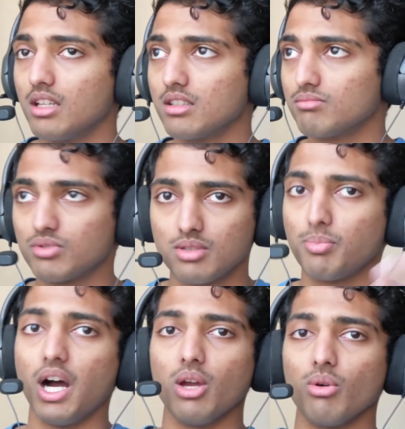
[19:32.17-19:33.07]

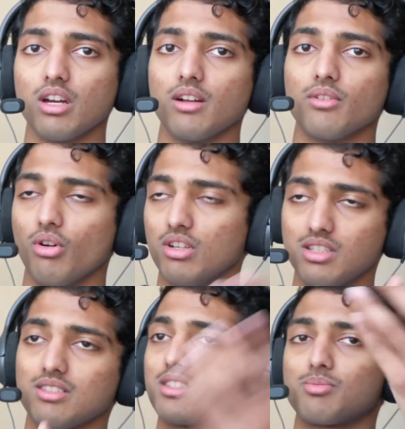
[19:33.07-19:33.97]
spyware, or
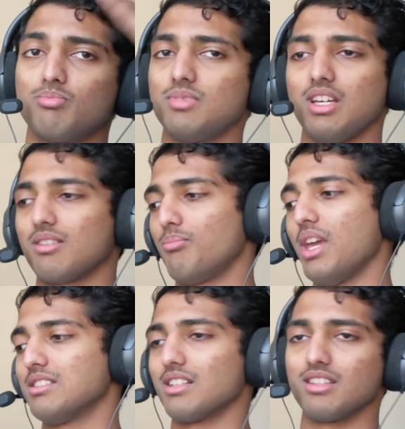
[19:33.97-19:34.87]
just like
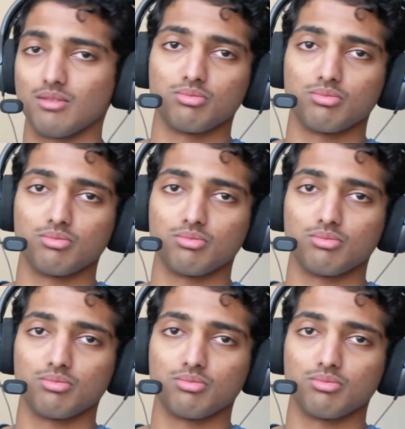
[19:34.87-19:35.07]
basically